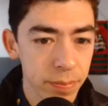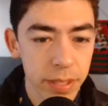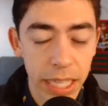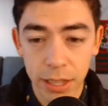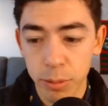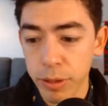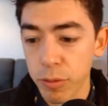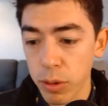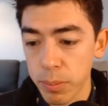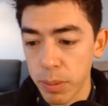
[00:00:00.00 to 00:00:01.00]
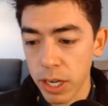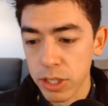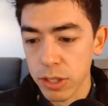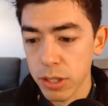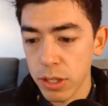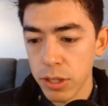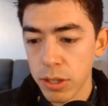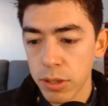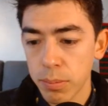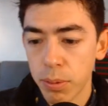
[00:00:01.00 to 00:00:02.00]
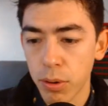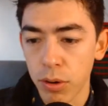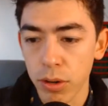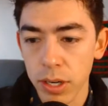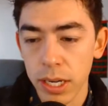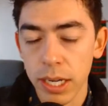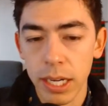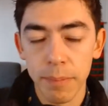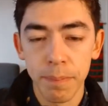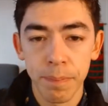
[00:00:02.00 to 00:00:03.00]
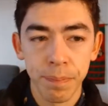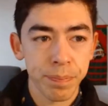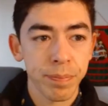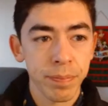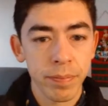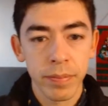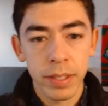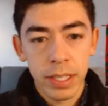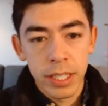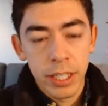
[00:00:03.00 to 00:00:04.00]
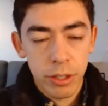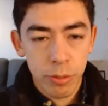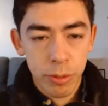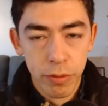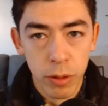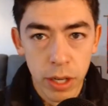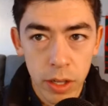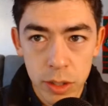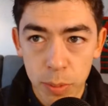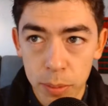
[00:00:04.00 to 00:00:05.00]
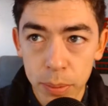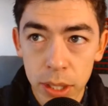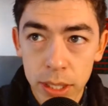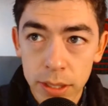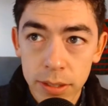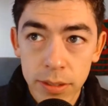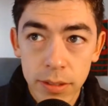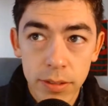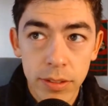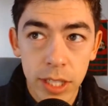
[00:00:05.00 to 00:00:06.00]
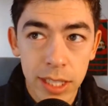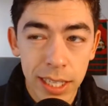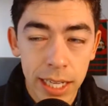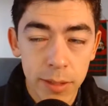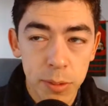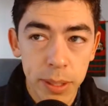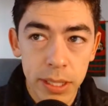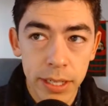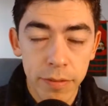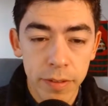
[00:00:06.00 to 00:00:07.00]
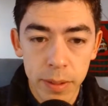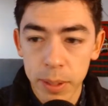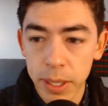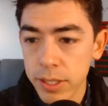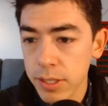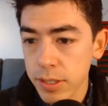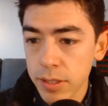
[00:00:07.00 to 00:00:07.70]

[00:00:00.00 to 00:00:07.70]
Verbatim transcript: like three or four bucks per um, three or four dollars per book. So I think I ended up spending like 50 bucks.